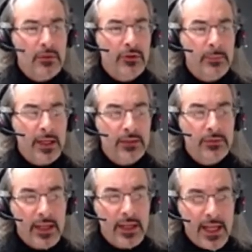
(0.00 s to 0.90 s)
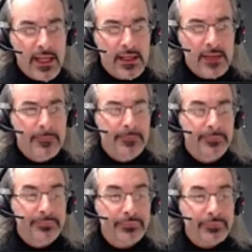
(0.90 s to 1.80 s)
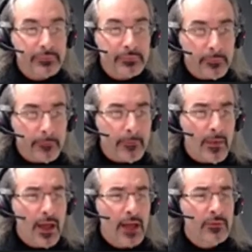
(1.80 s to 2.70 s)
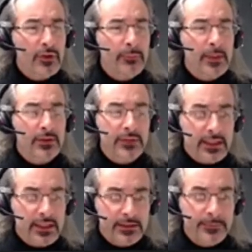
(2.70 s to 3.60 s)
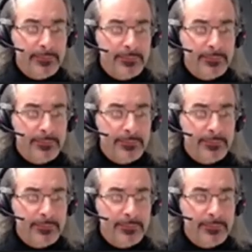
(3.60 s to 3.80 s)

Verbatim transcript: with respect to a, and respect to theta.